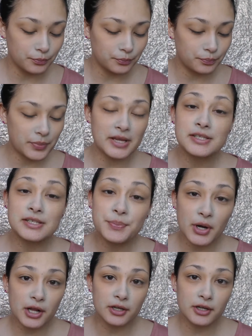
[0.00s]
base
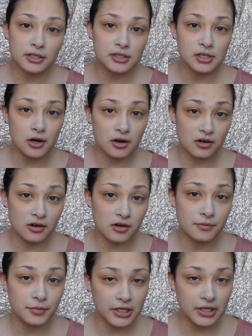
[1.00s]
products are
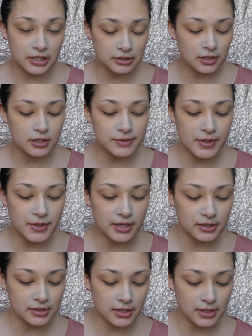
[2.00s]
Because
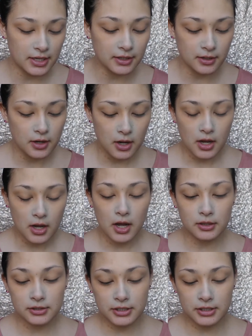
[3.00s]
Cosmetics, and I'll
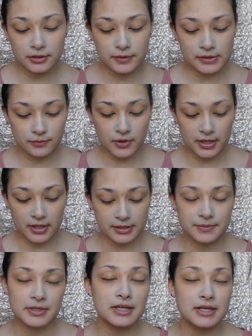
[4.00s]
tell you the reason why is
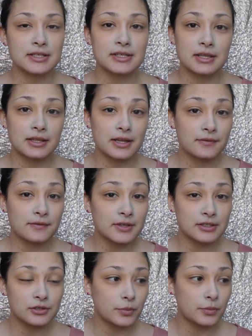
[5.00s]
because they have done
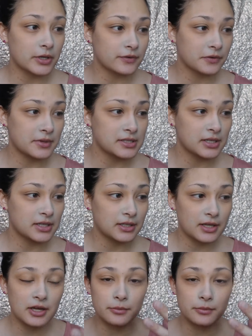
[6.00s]
so much for my skin. They
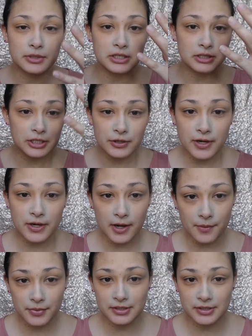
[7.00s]
help clear it up.
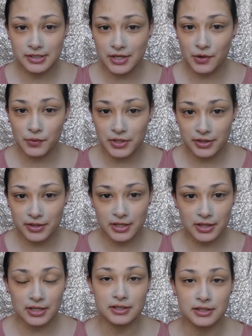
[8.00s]
It's the only thing
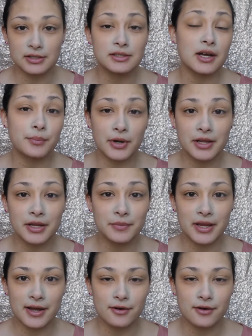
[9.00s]
that does not break me
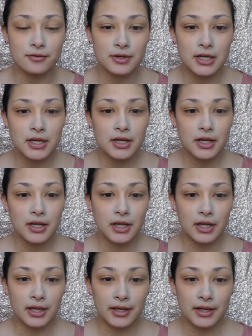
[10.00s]
out,
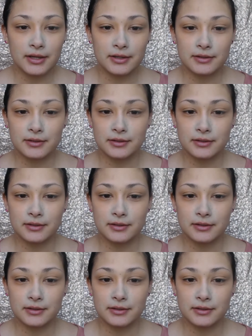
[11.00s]
and